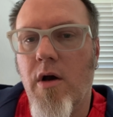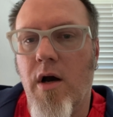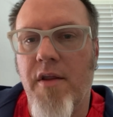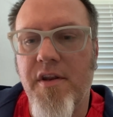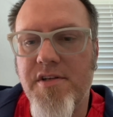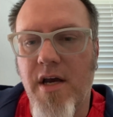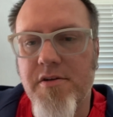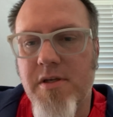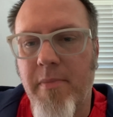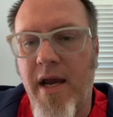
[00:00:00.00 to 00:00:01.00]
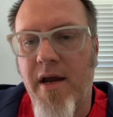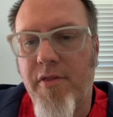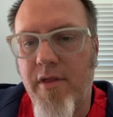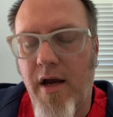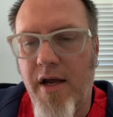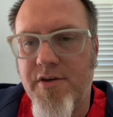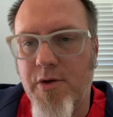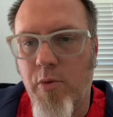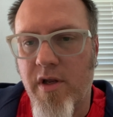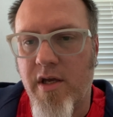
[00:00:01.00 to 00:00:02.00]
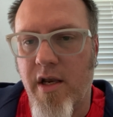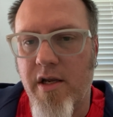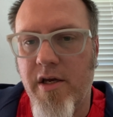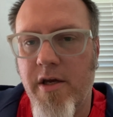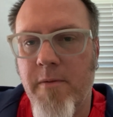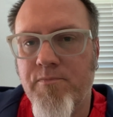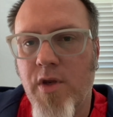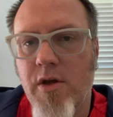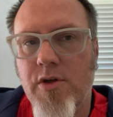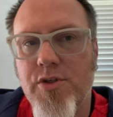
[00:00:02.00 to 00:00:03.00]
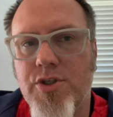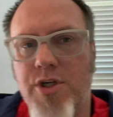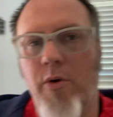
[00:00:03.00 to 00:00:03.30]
On the Delta Math, I do want to kind of show